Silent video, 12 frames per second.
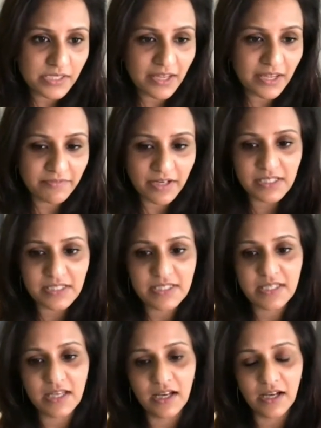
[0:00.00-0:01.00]
gave us
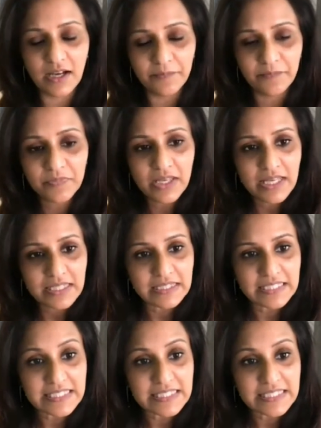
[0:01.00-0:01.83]
the